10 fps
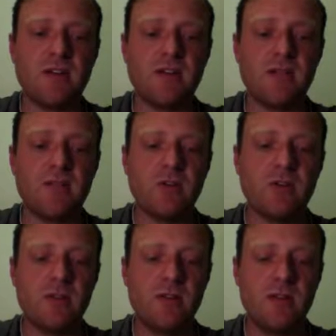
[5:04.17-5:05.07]
If you go
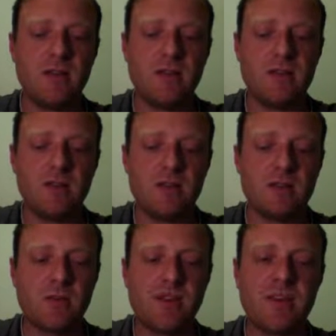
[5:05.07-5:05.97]

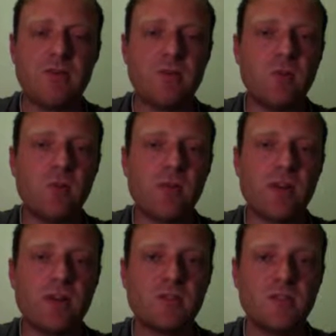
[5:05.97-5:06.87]
command left or
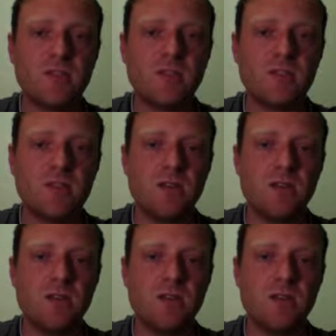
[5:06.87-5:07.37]
right twice,